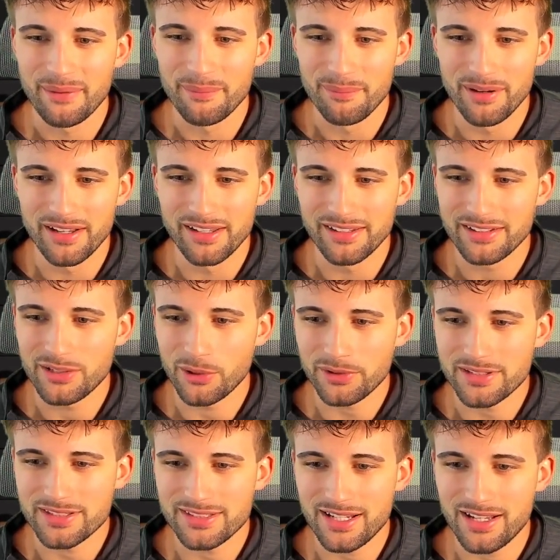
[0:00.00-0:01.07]
But
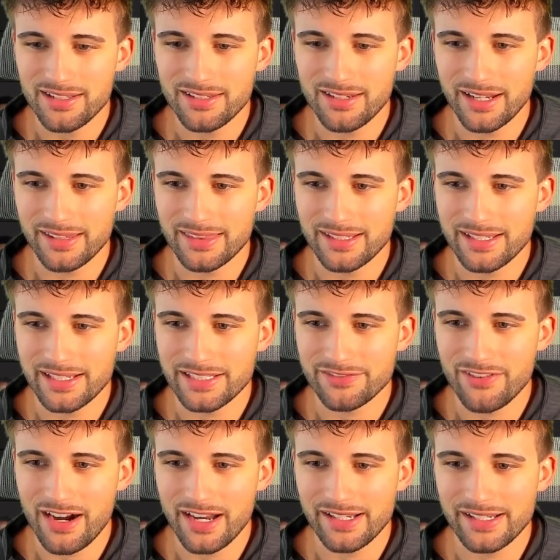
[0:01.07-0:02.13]
Courtland Sutton, I think he's
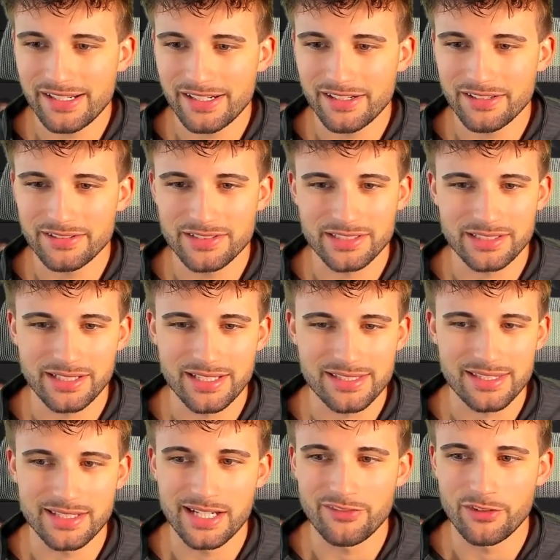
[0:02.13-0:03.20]
fine here just against
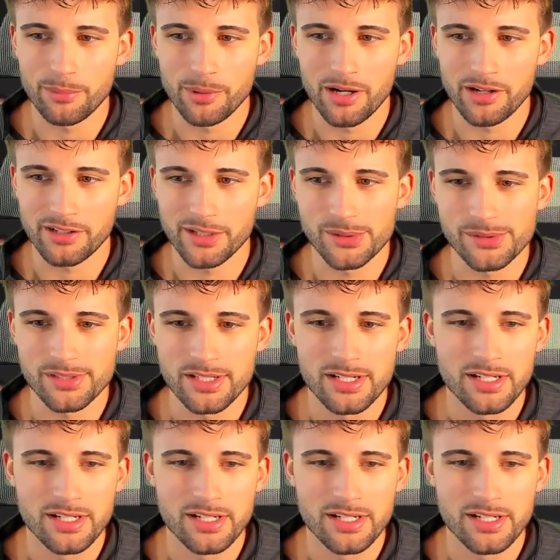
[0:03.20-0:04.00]
the Denver Broncos.